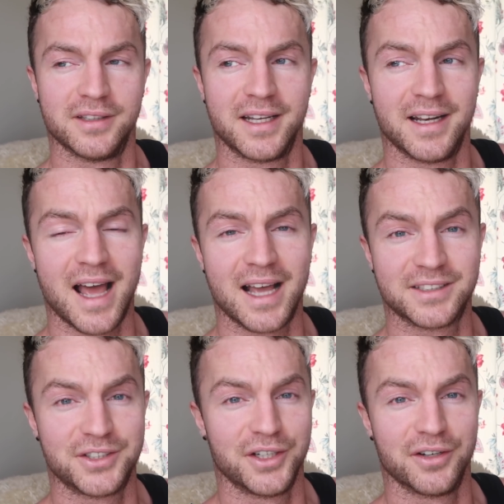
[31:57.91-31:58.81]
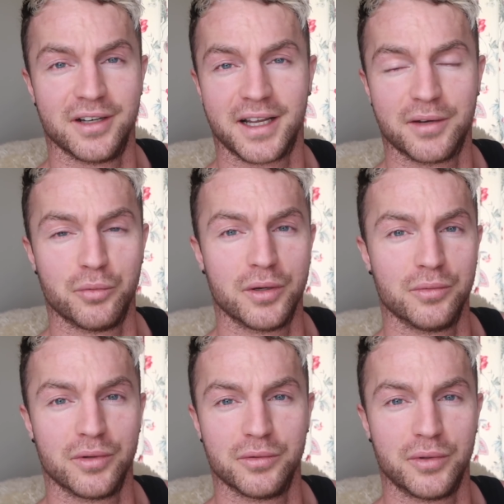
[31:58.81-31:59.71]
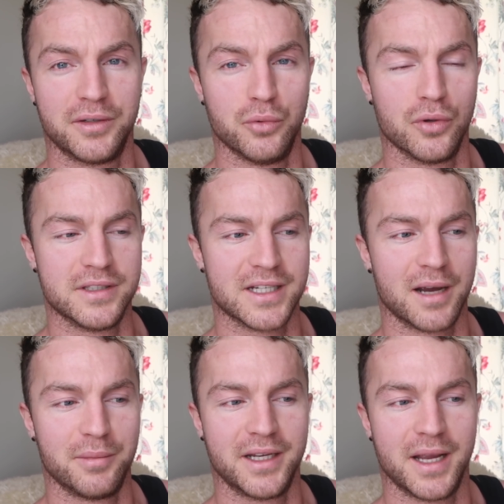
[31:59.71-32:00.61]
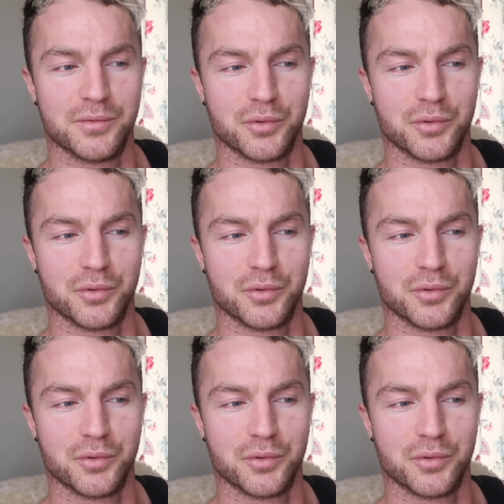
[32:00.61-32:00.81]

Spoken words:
Then last year, like we won derby games